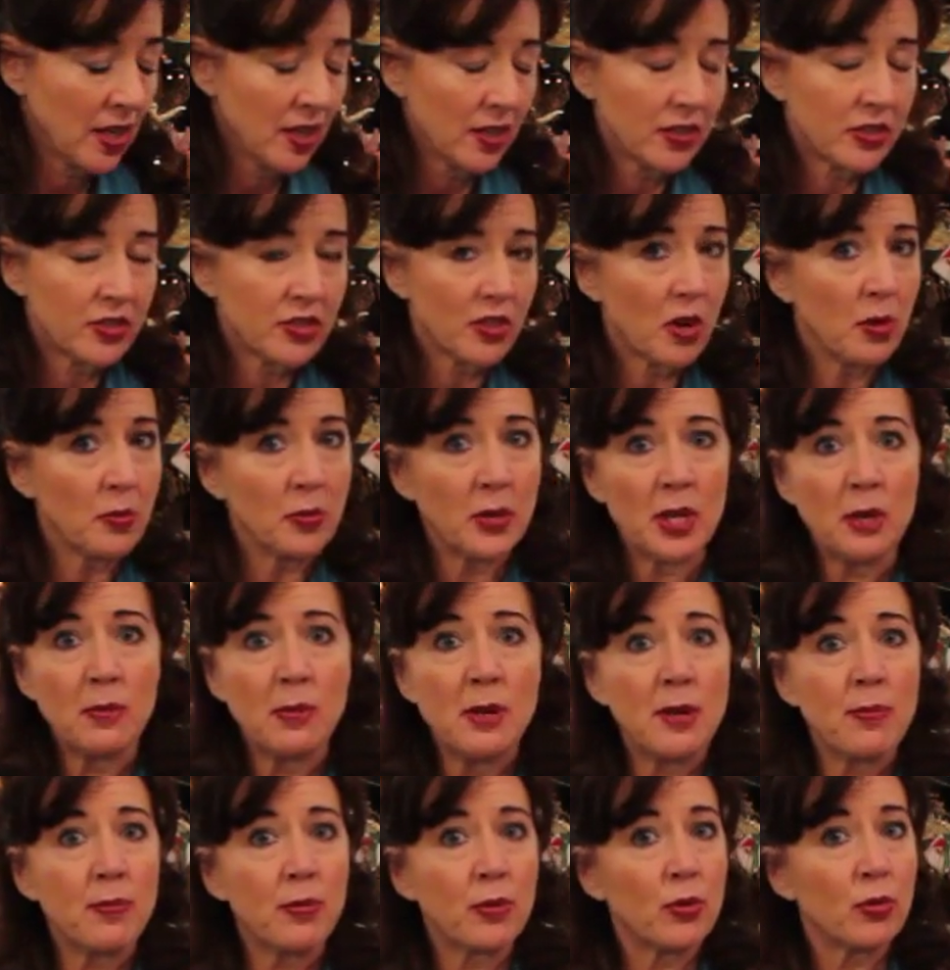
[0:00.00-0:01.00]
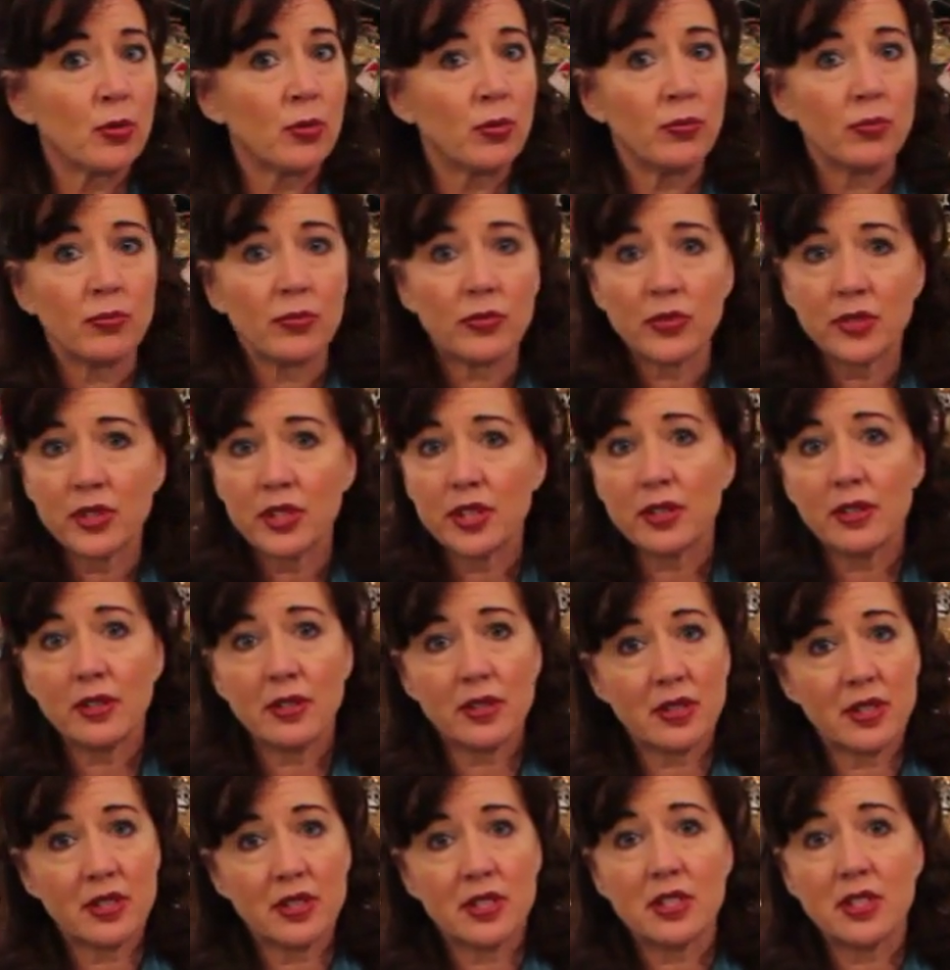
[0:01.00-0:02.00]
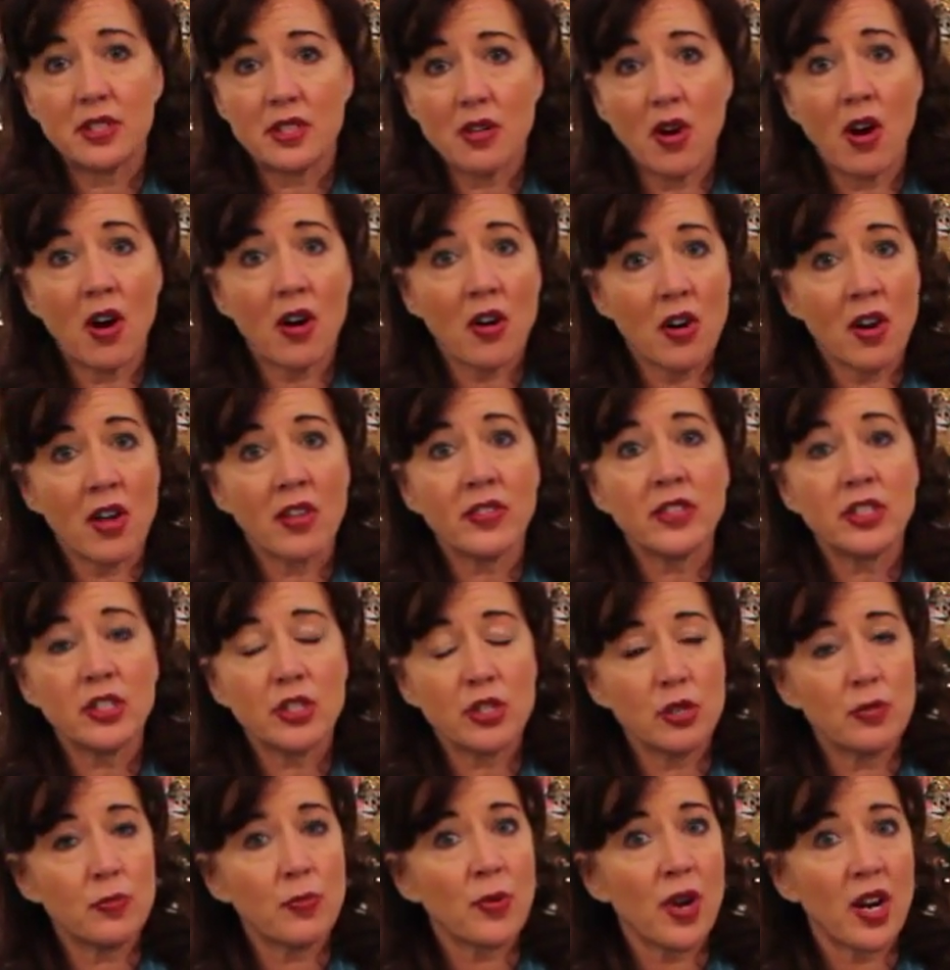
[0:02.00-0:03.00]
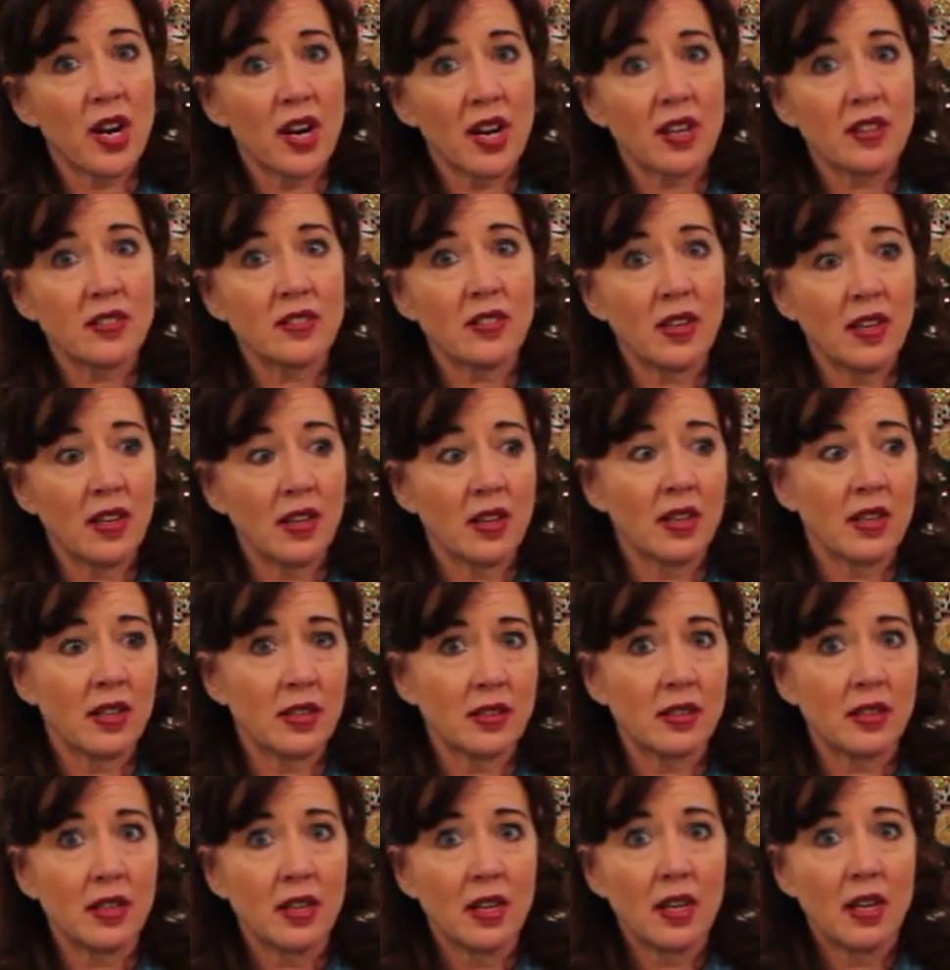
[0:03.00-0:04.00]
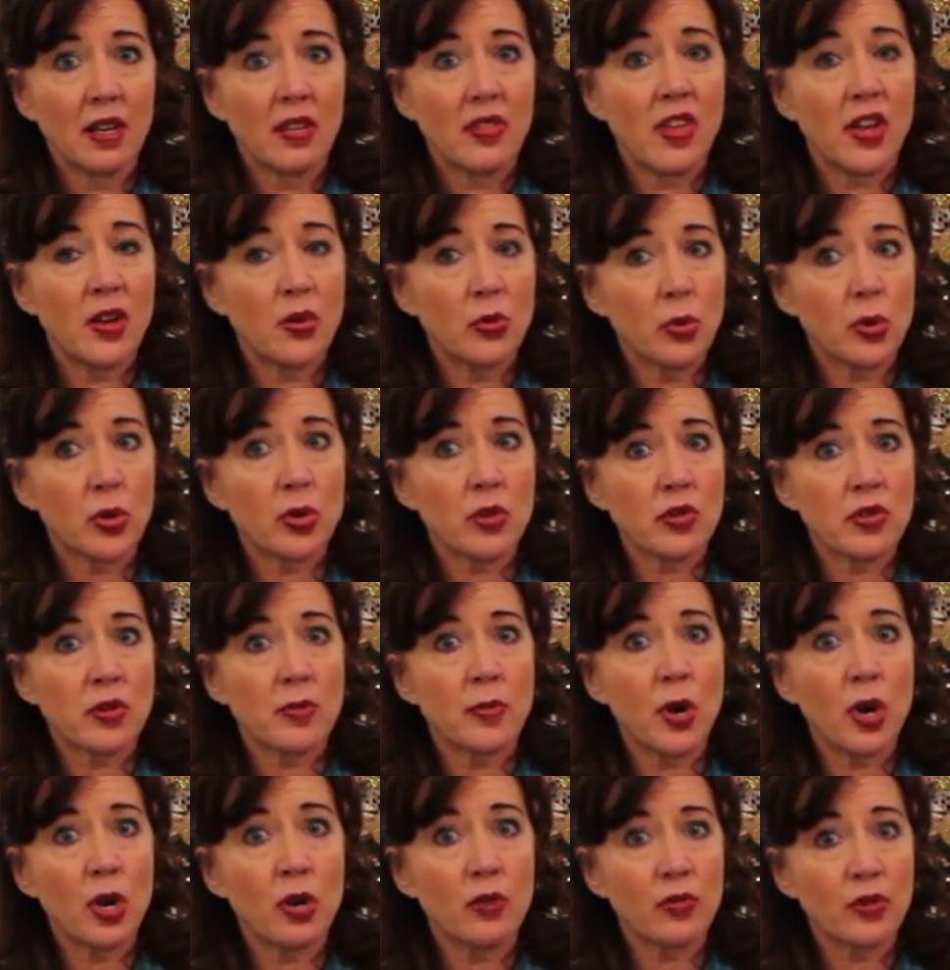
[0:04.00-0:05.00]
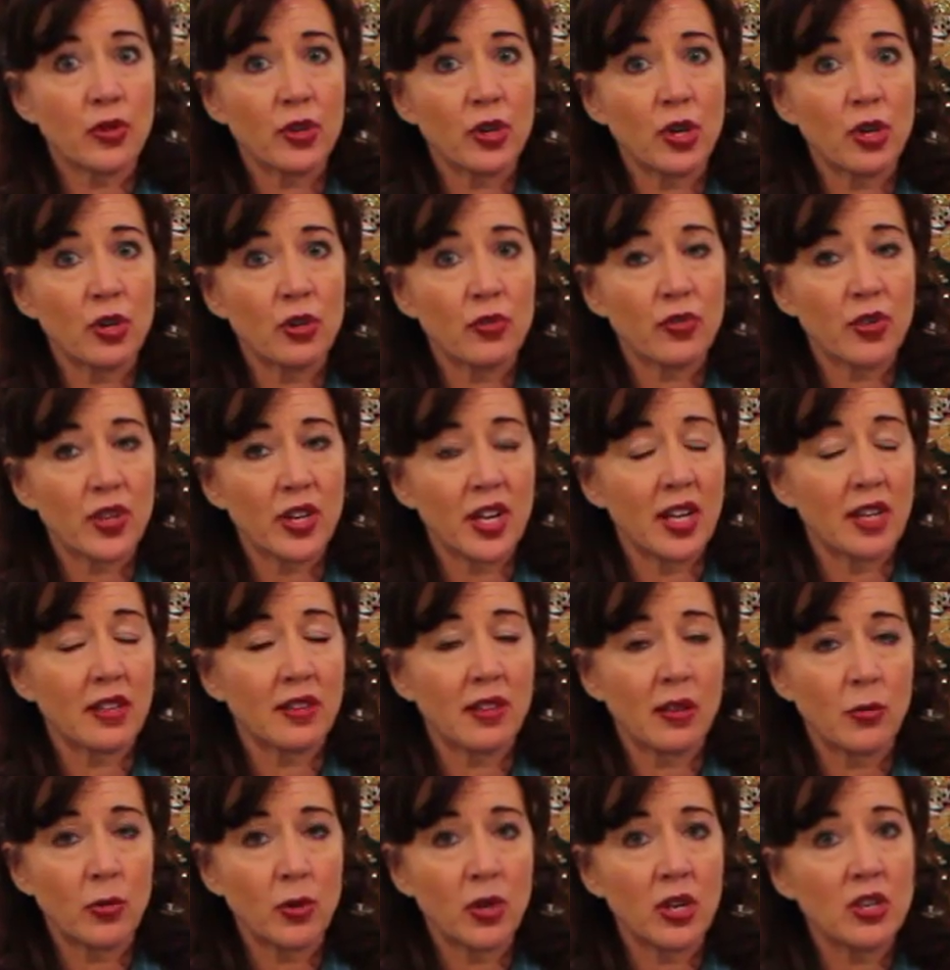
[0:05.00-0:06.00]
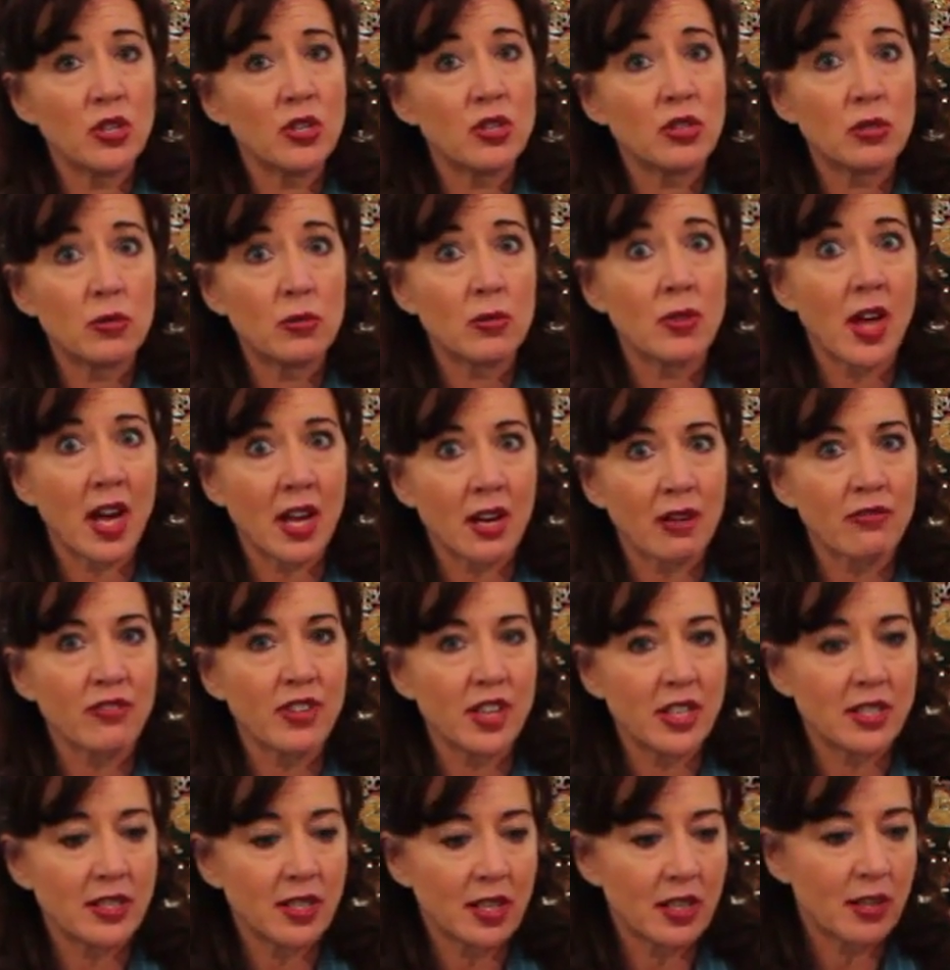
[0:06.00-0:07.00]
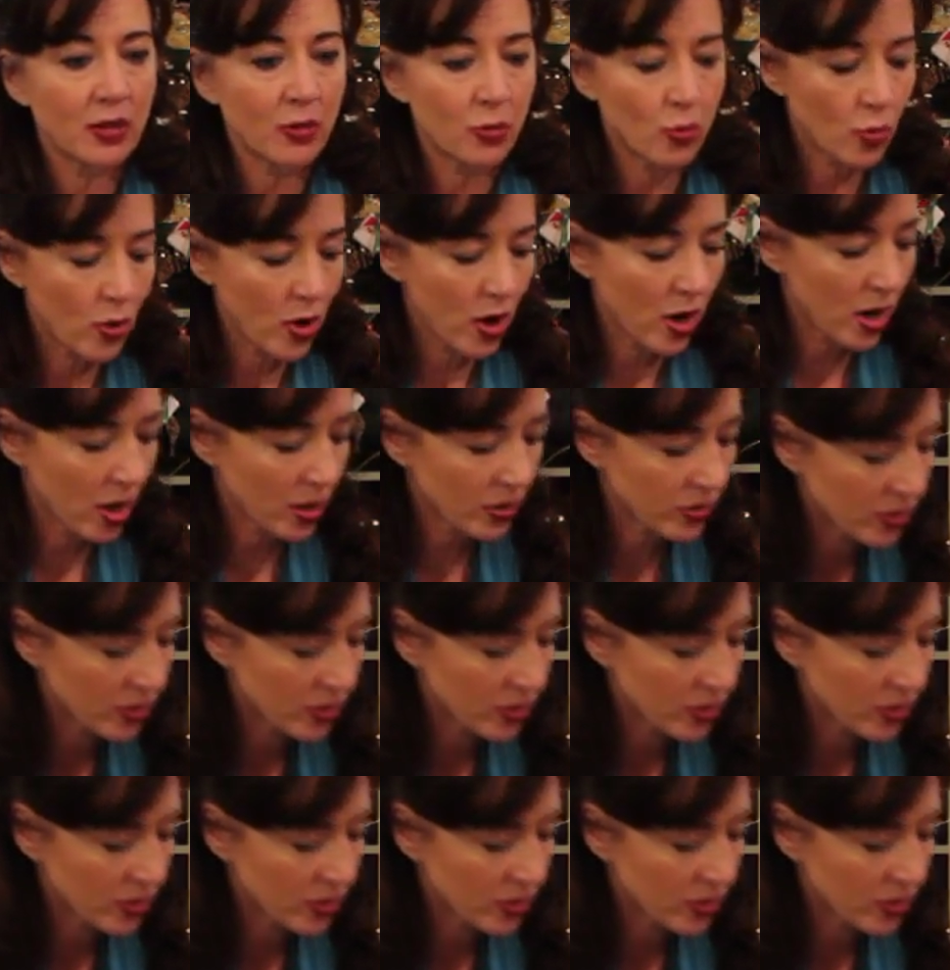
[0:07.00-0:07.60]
So many people are on these two products, and they order them over and over again. They wouldn't do that if they didn't work,